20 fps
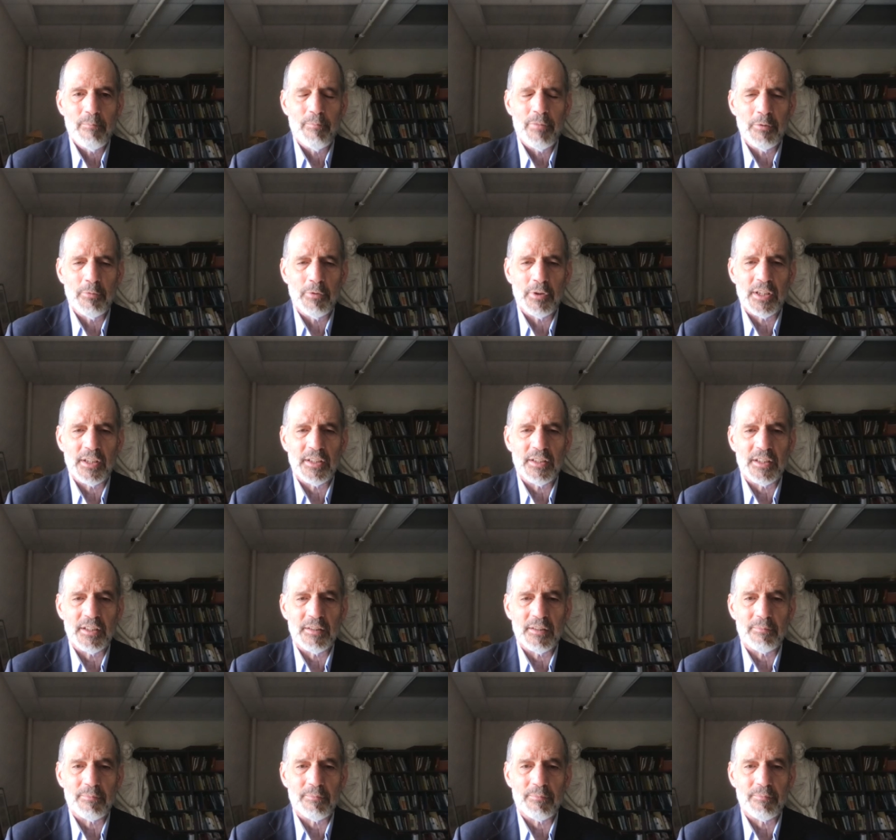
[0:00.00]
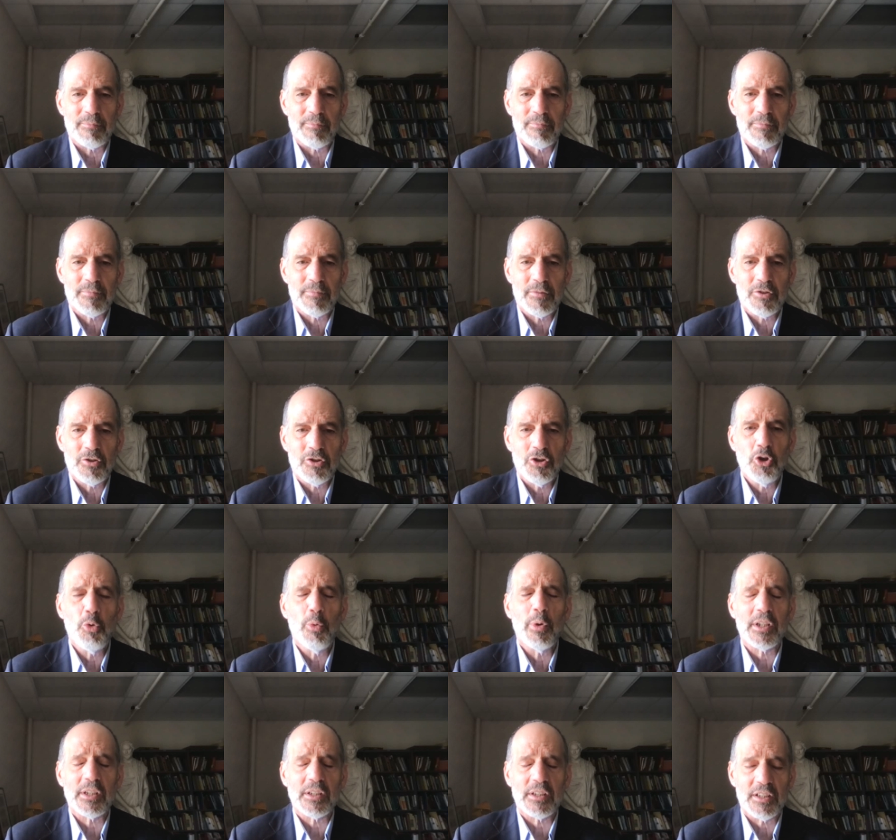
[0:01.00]
been willing to, too
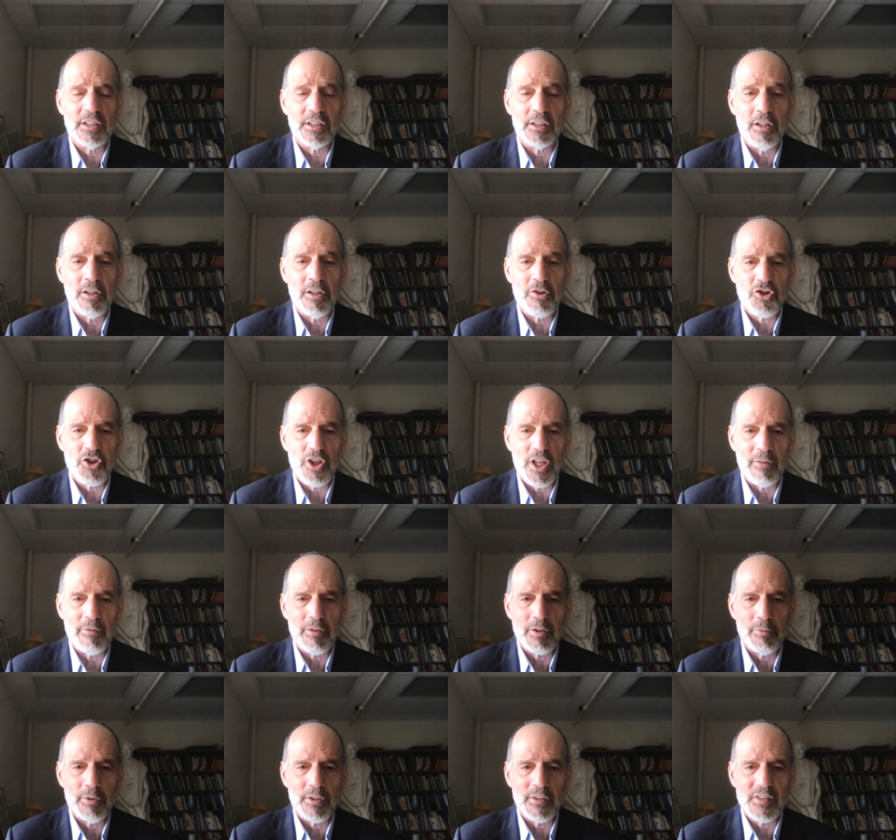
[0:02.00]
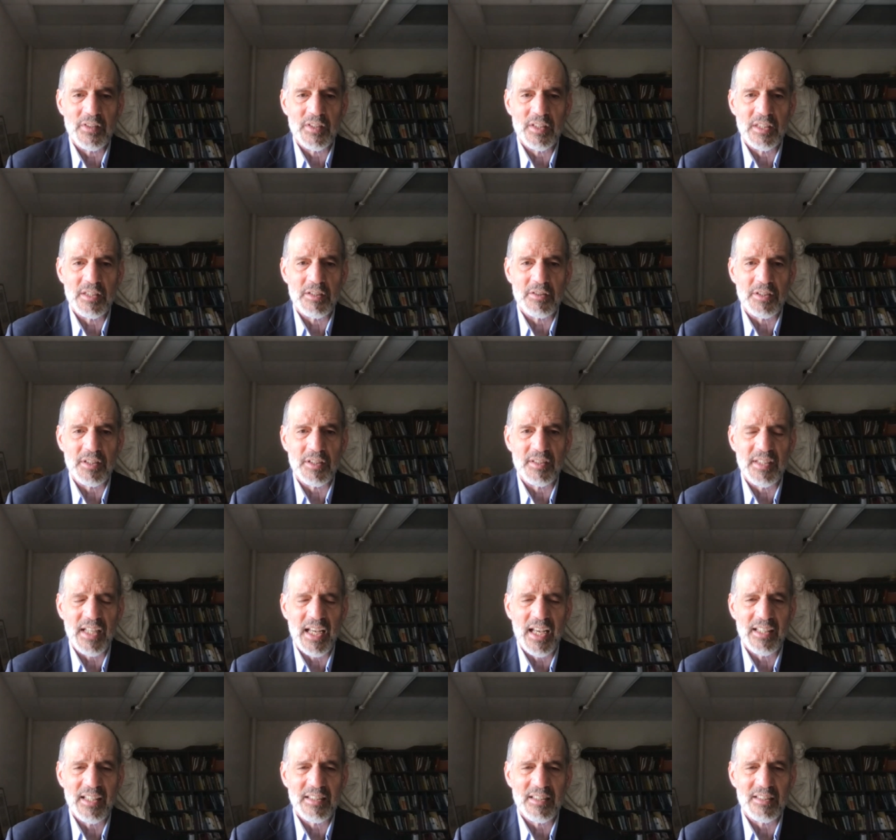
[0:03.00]
willing to negotiate with one of Caesar's
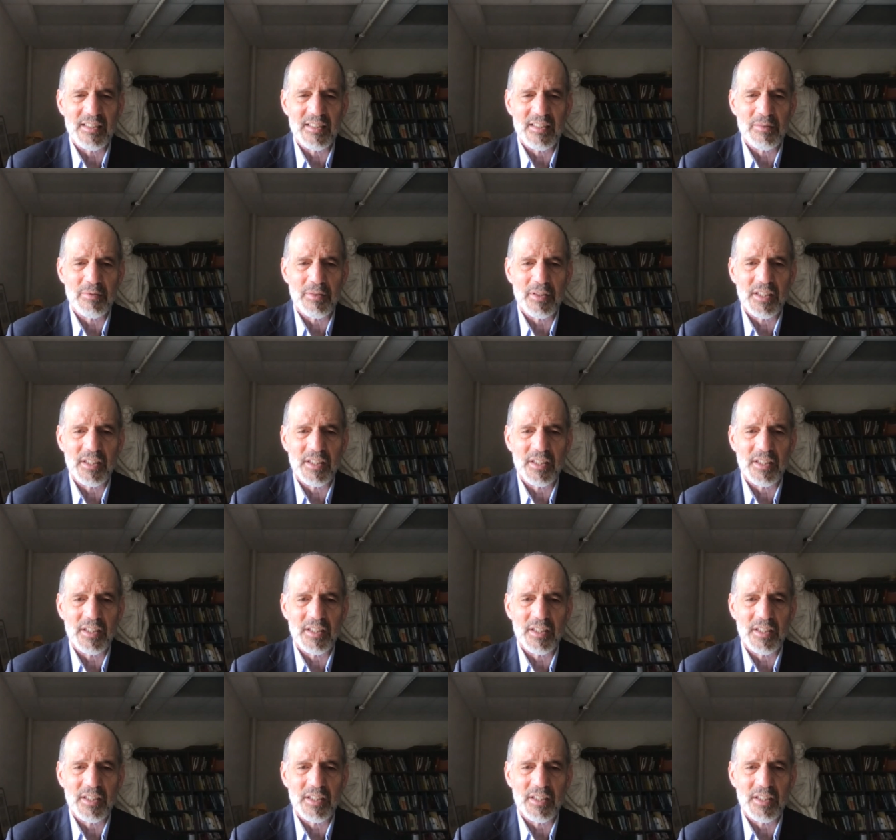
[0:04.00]
assassins,